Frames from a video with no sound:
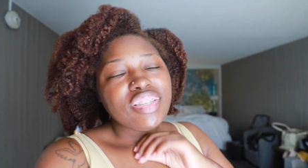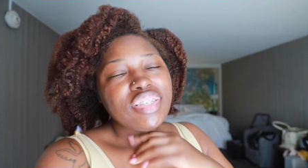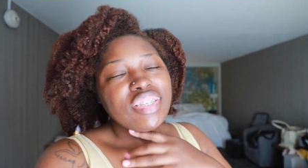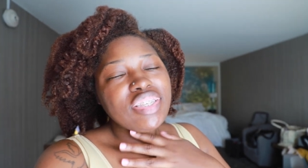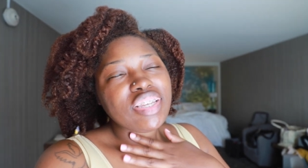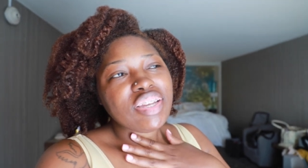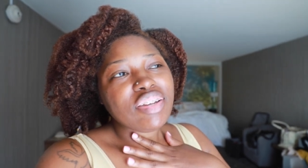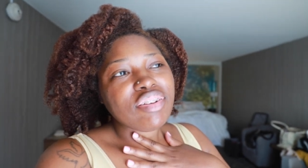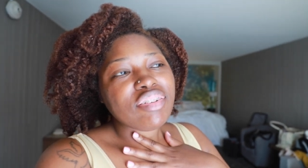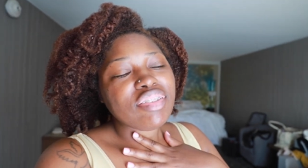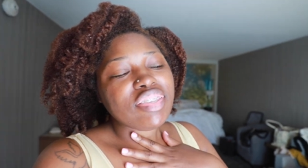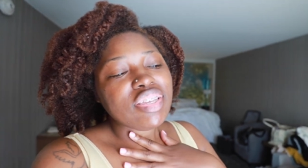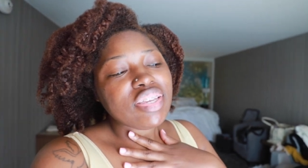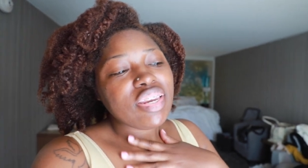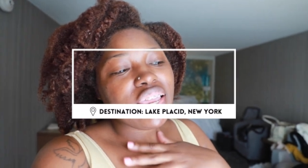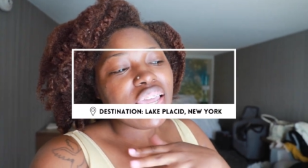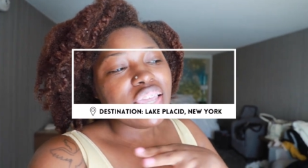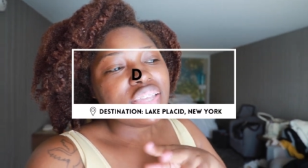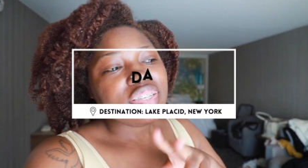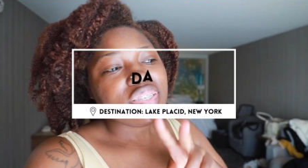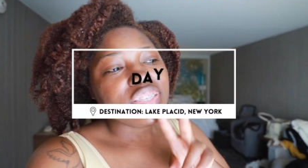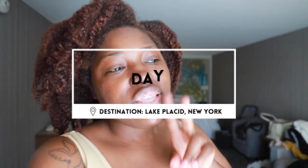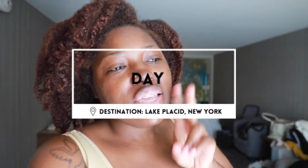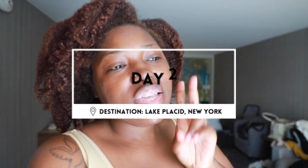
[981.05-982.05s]
So
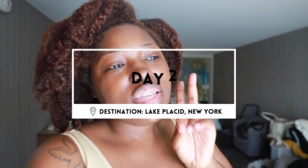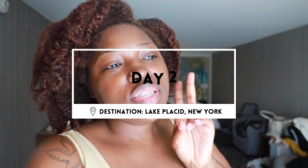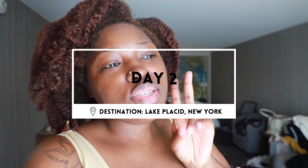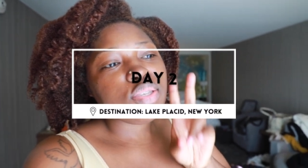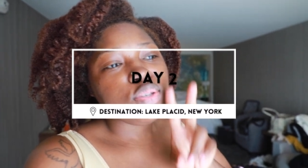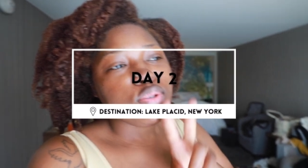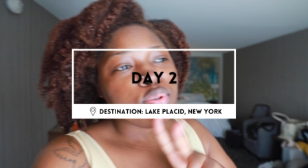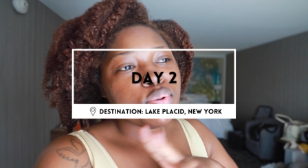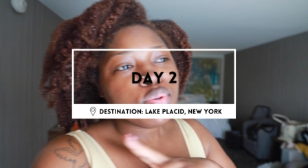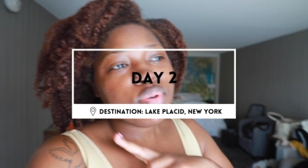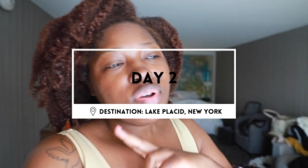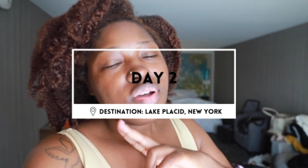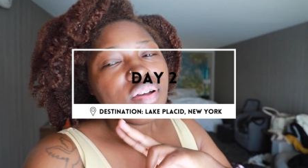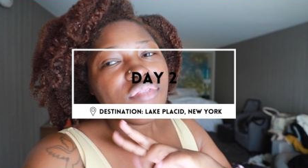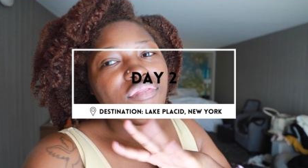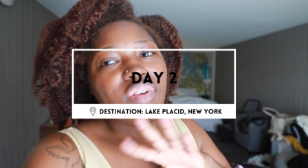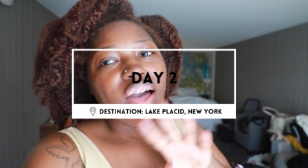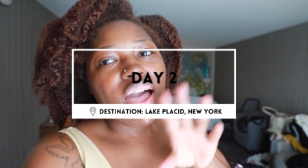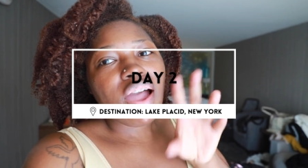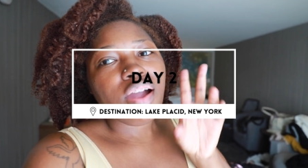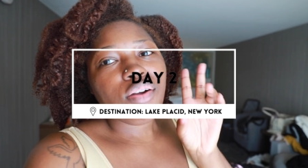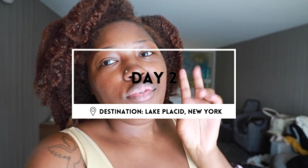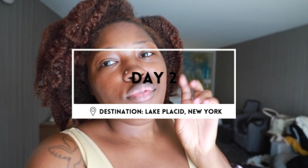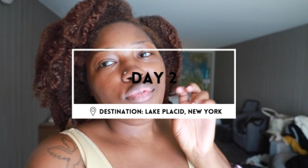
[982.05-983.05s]
today's day two of
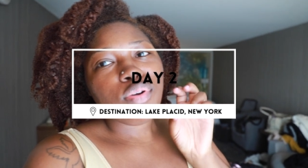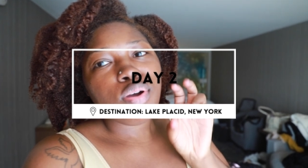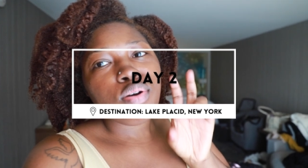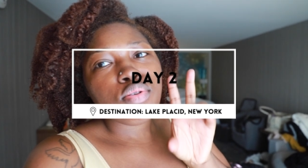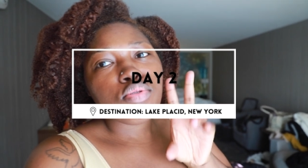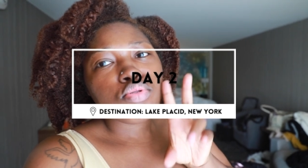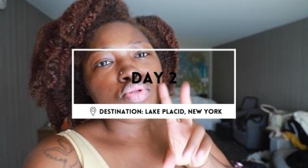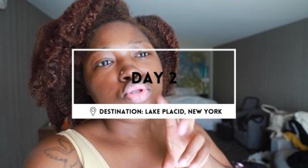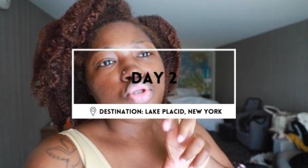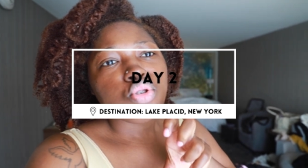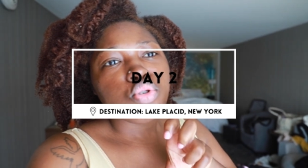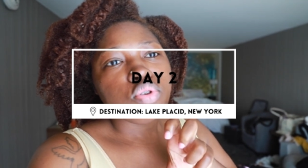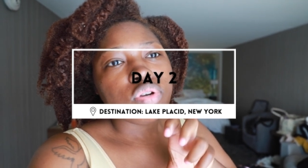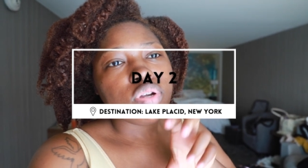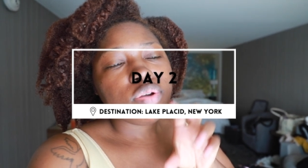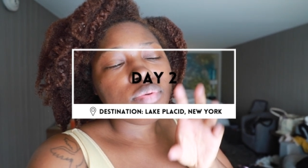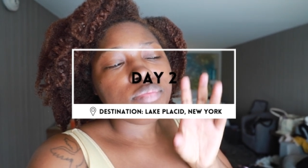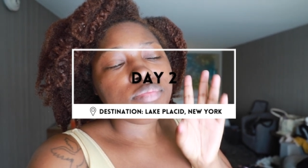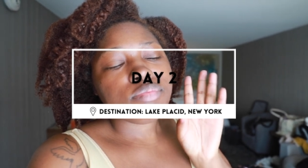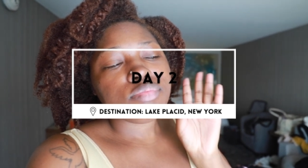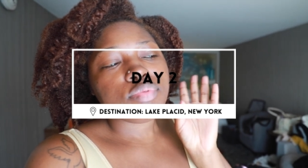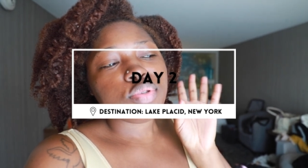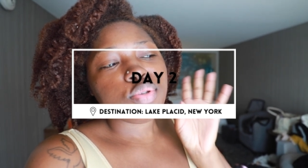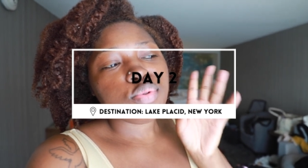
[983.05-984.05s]
our road
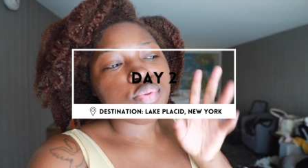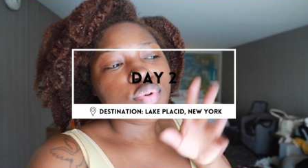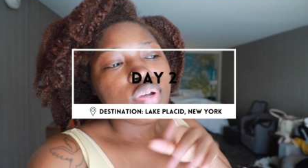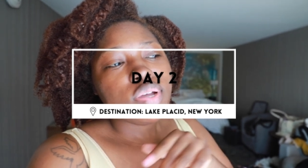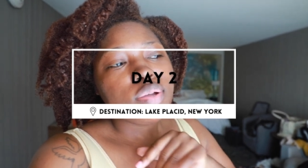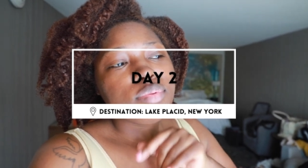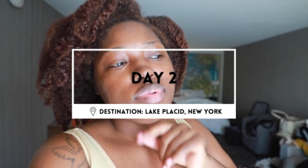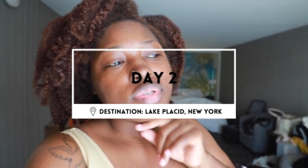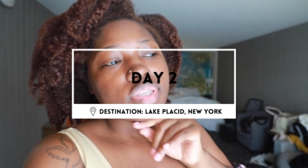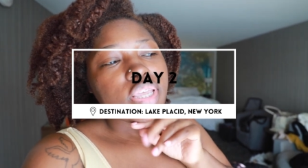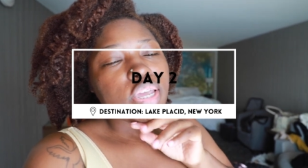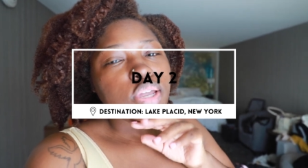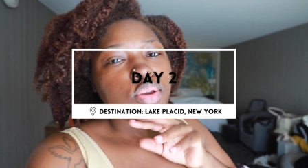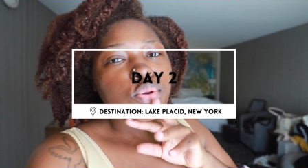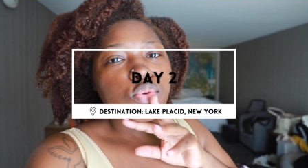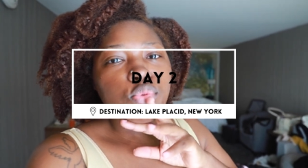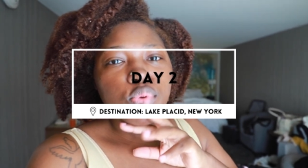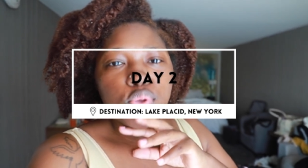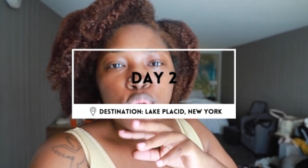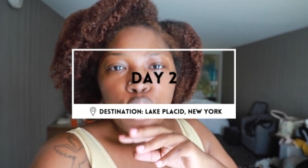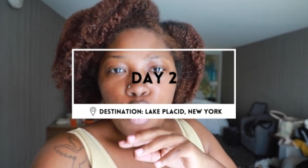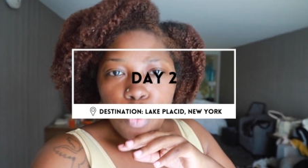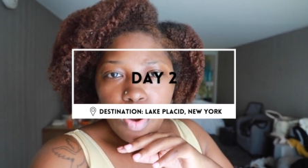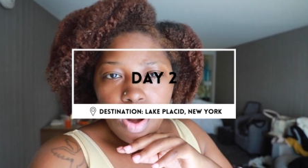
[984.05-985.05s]
trip to upstate
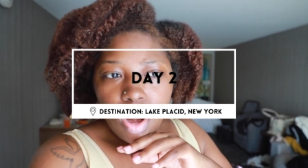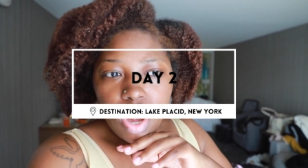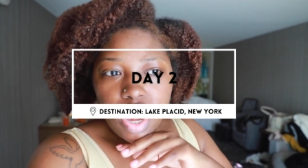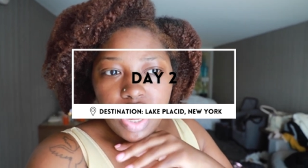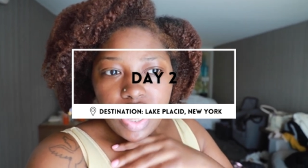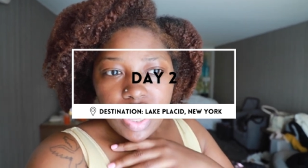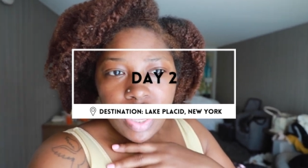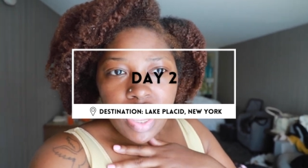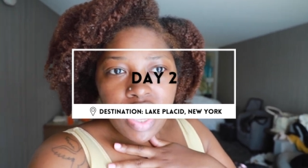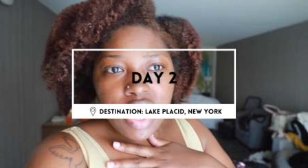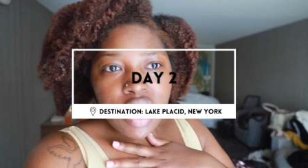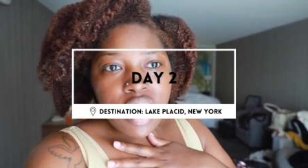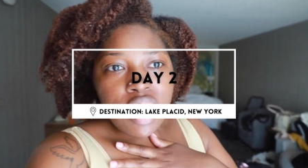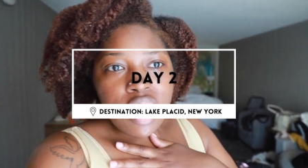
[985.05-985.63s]
New York.